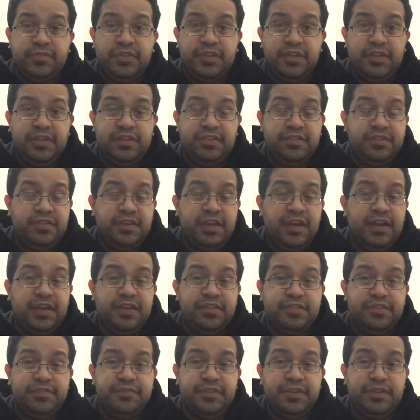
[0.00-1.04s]
the
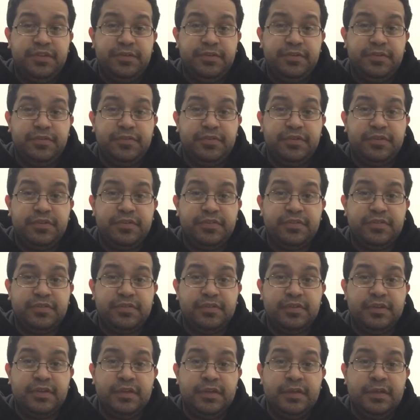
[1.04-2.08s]
size of the
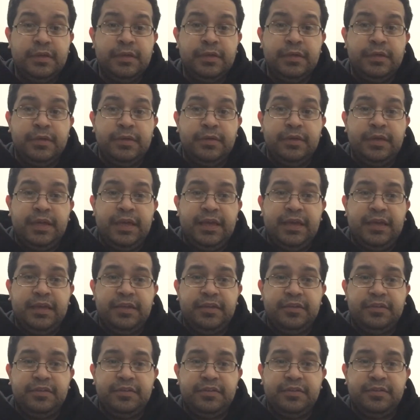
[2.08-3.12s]
universe,
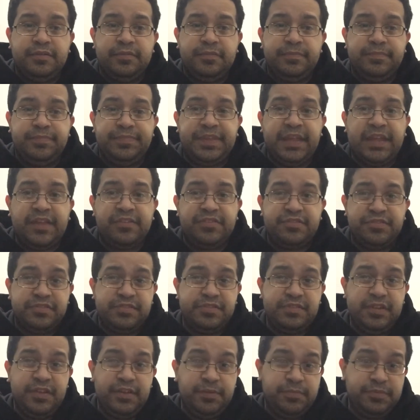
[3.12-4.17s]
and that's
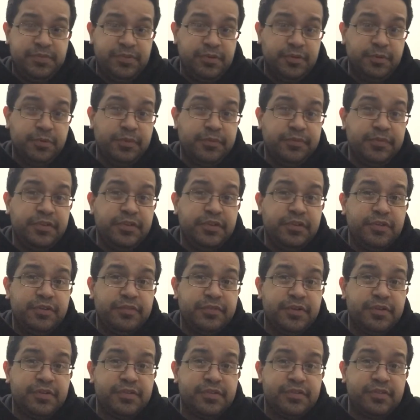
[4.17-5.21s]
just the observable
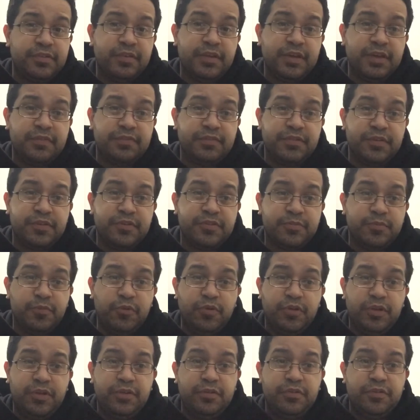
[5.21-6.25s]
universe. If there's
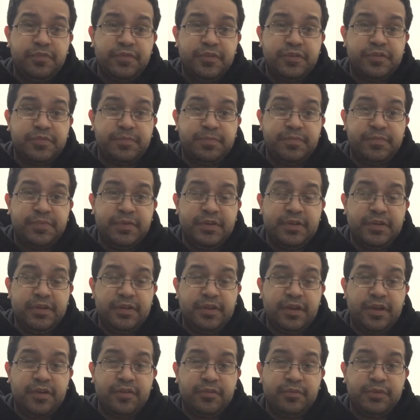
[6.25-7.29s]
more universe
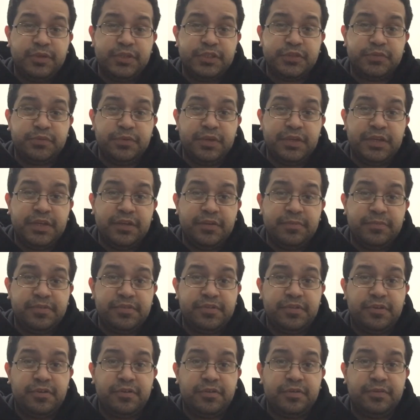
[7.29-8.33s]
beyond which we can
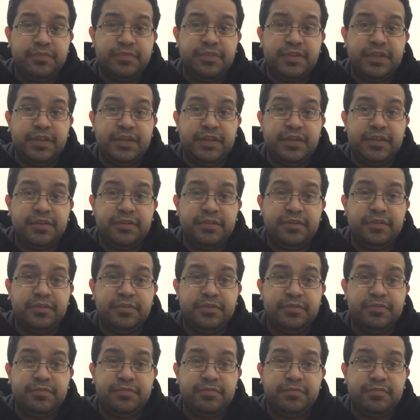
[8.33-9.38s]
observe, then it
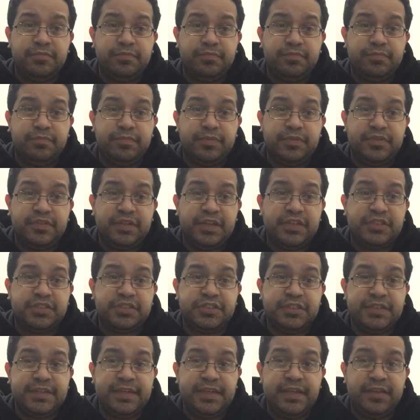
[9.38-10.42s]
could
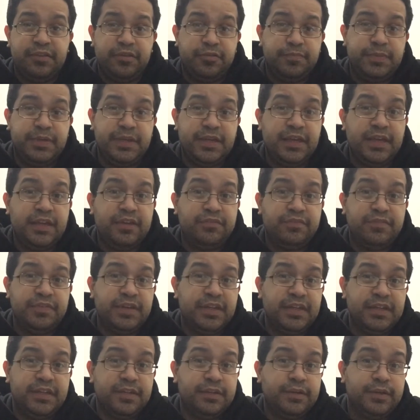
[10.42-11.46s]
potentially either be
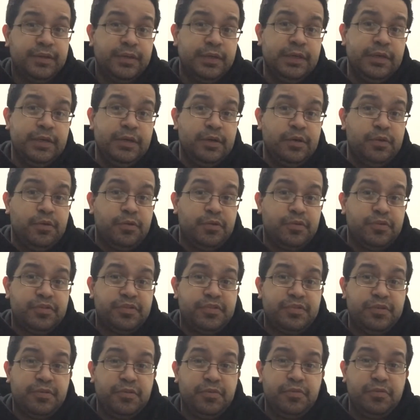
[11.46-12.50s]
infinite or
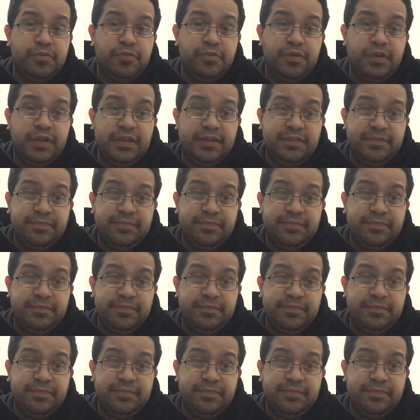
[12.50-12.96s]
so